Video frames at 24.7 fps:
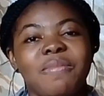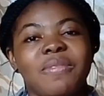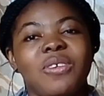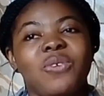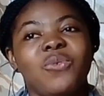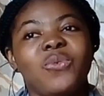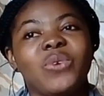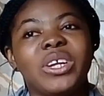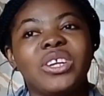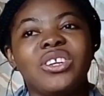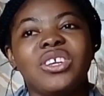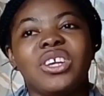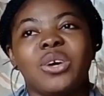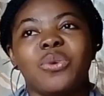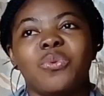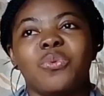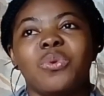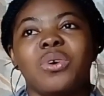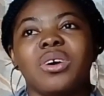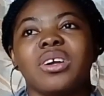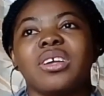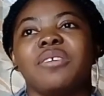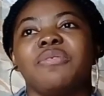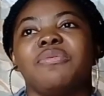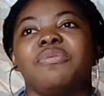When you're
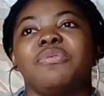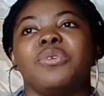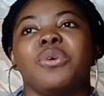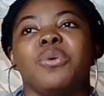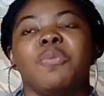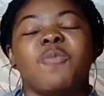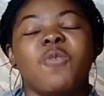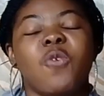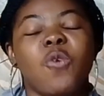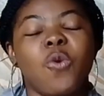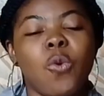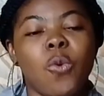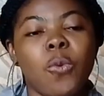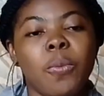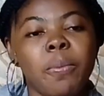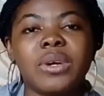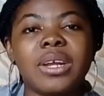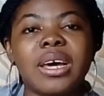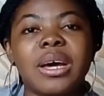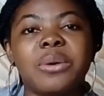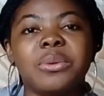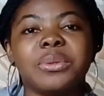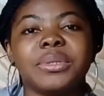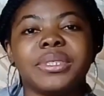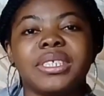working from home, what
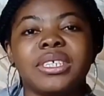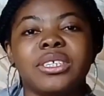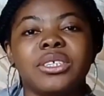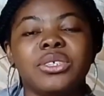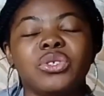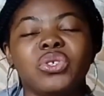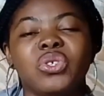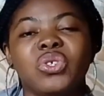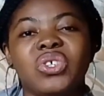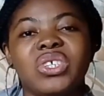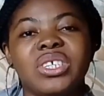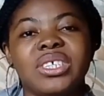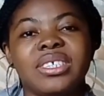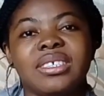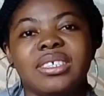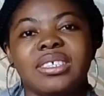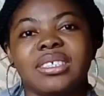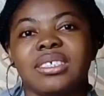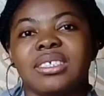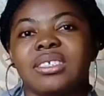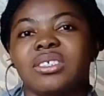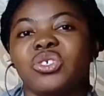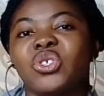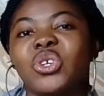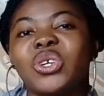I'll tell you is
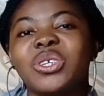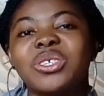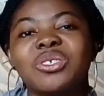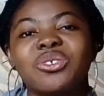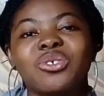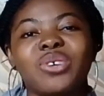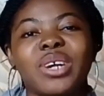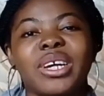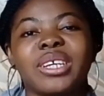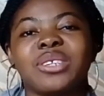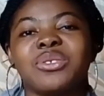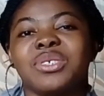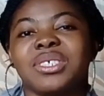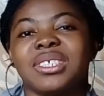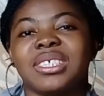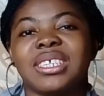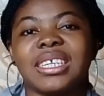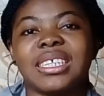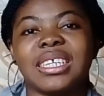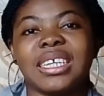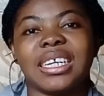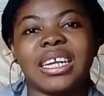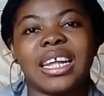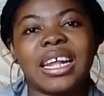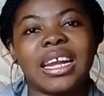this: just try to set
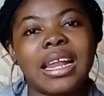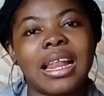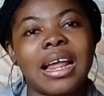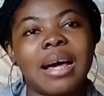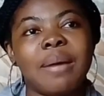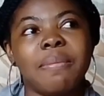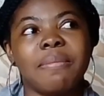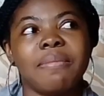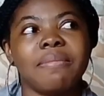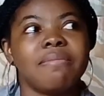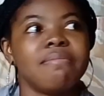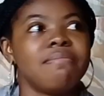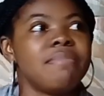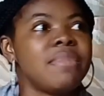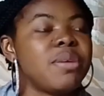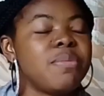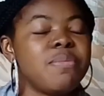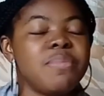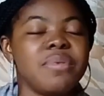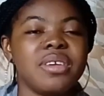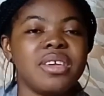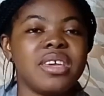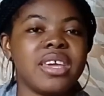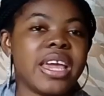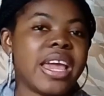an alarm,
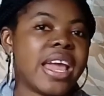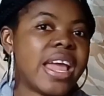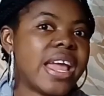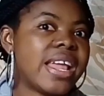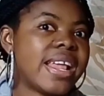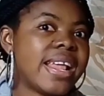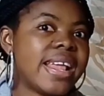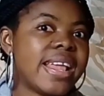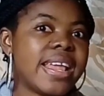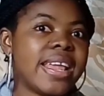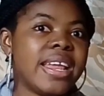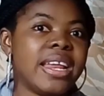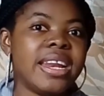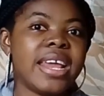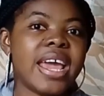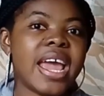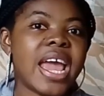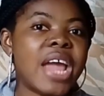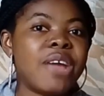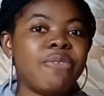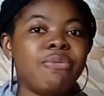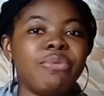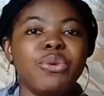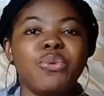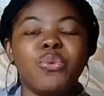maybe in
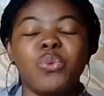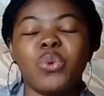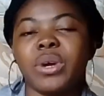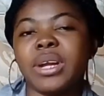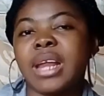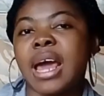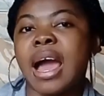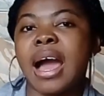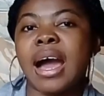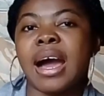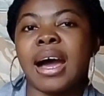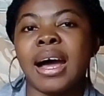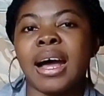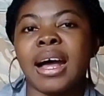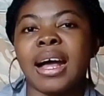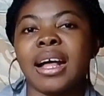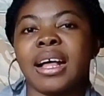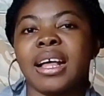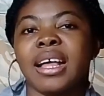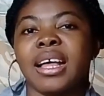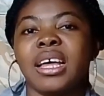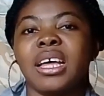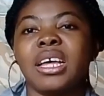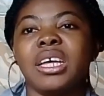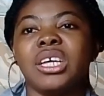every 1 hour.
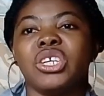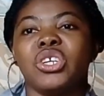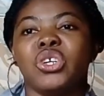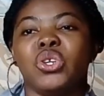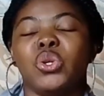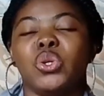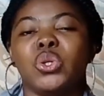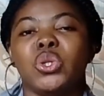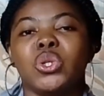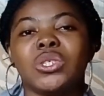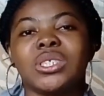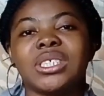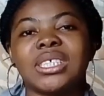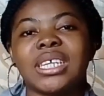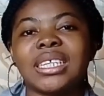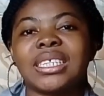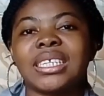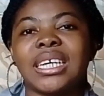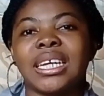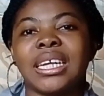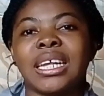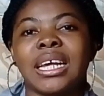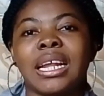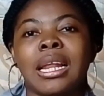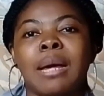You set
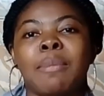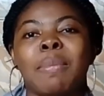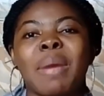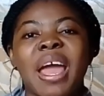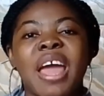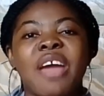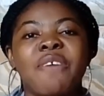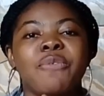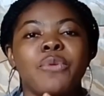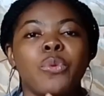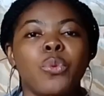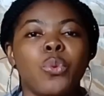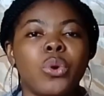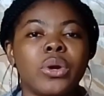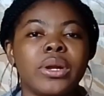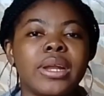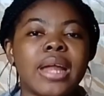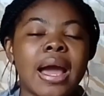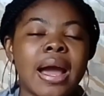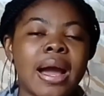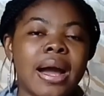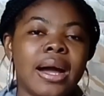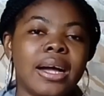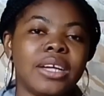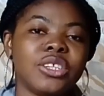an alarm every 1
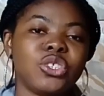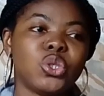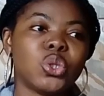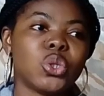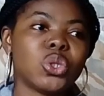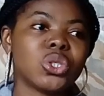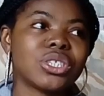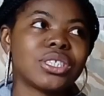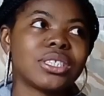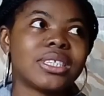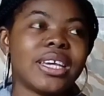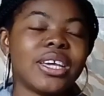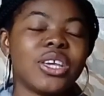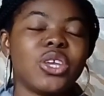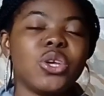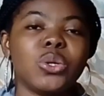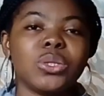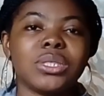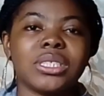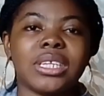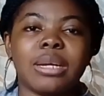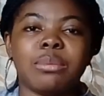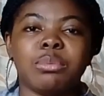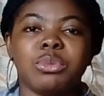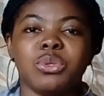hour. Just take your
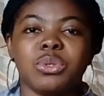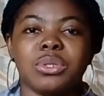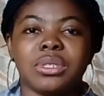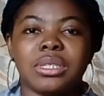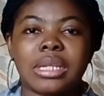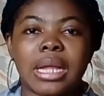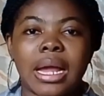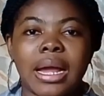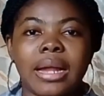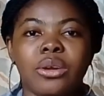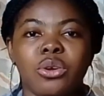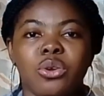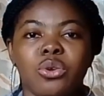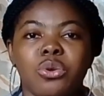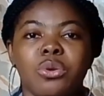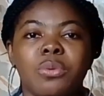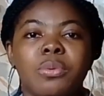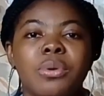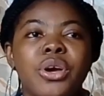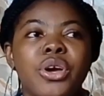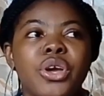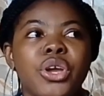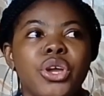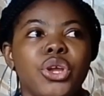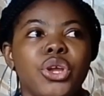time to stand
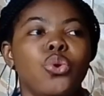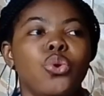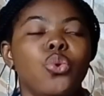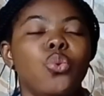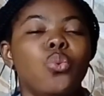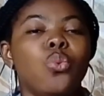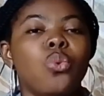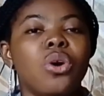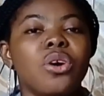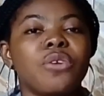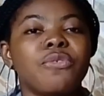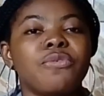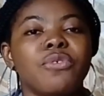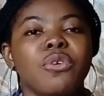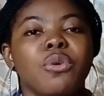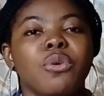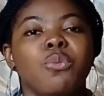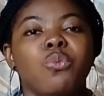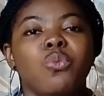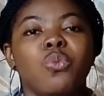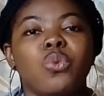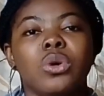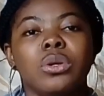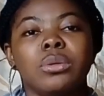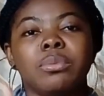up, walk
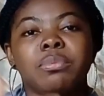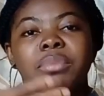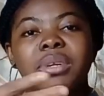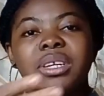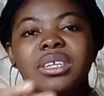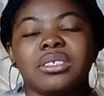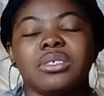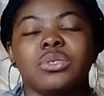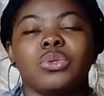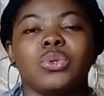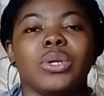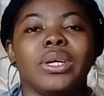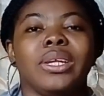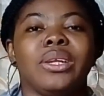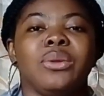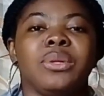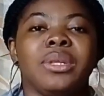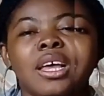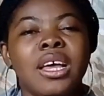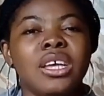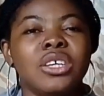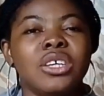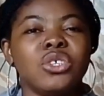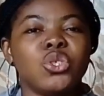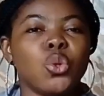from one place to
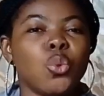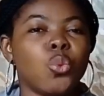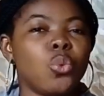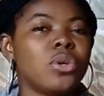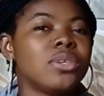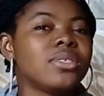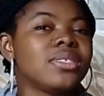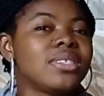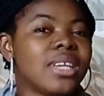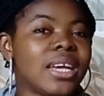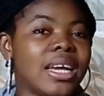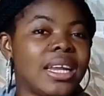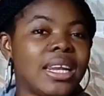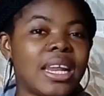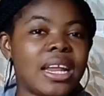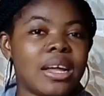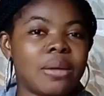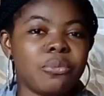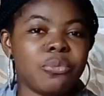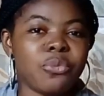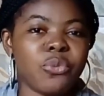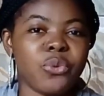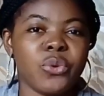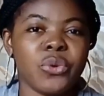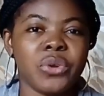another. So once the
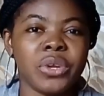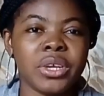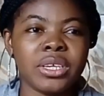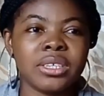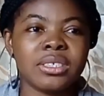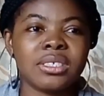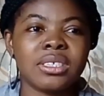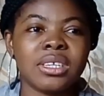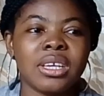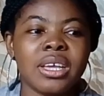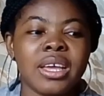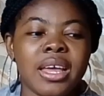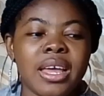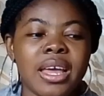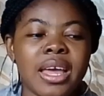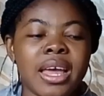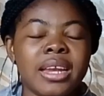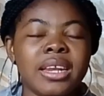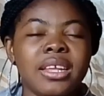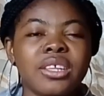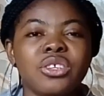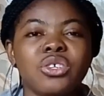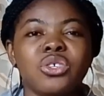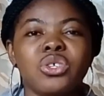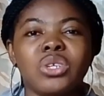alarm rings,
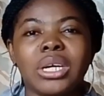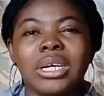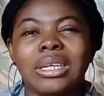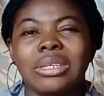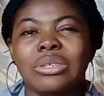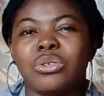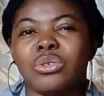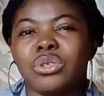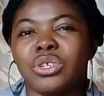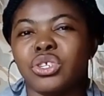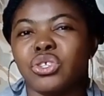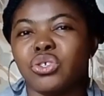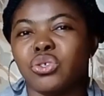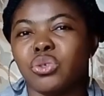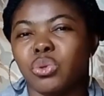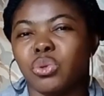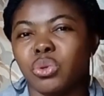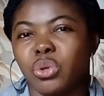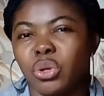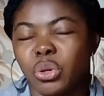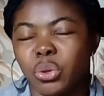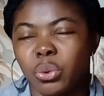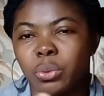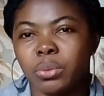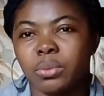anything you are doing,
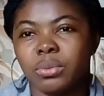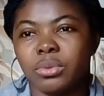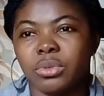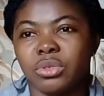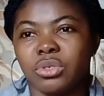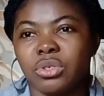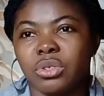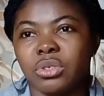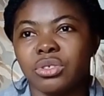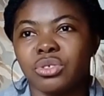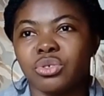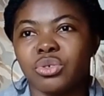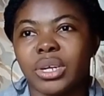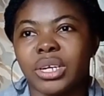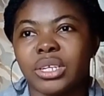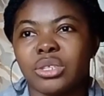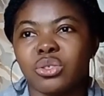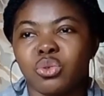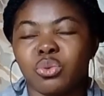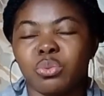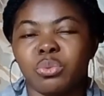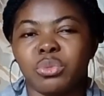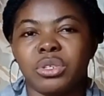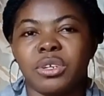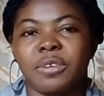you just try to
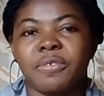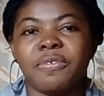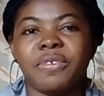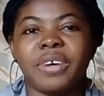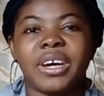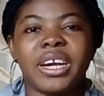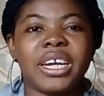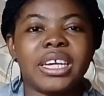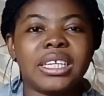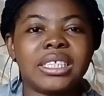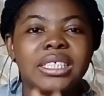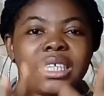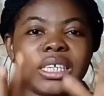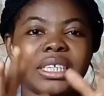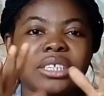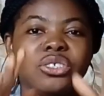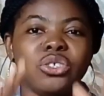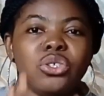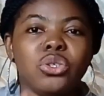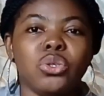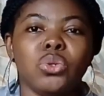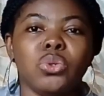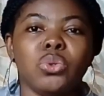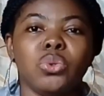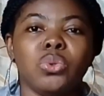modify it, and
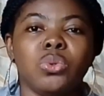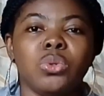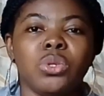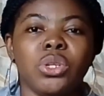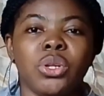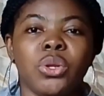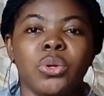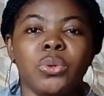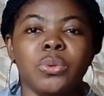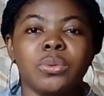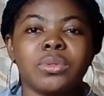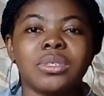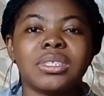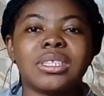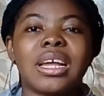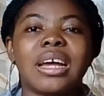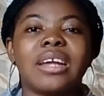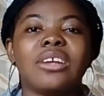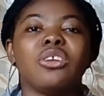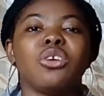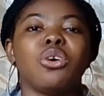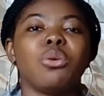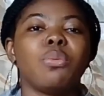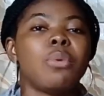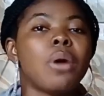you stand
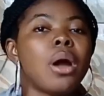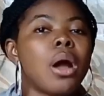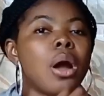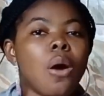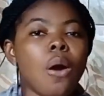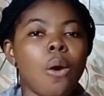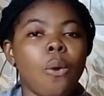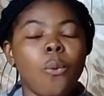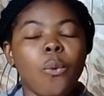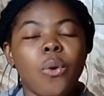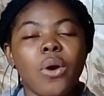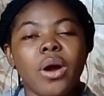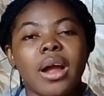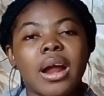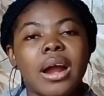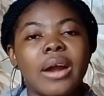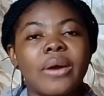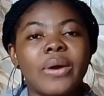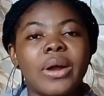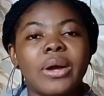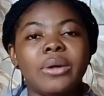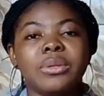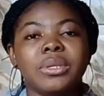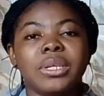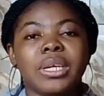up, walk
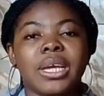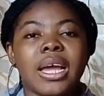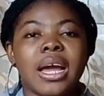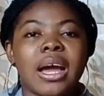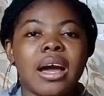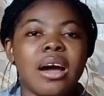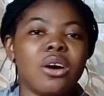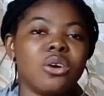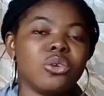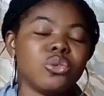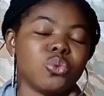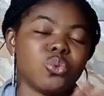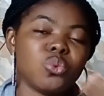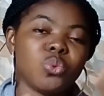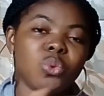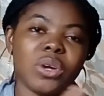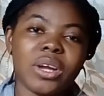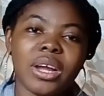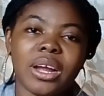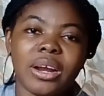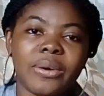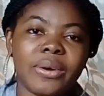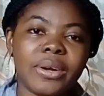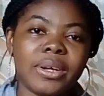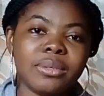around the house, walk
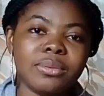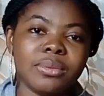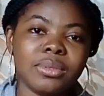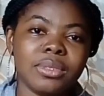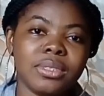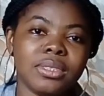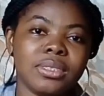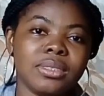around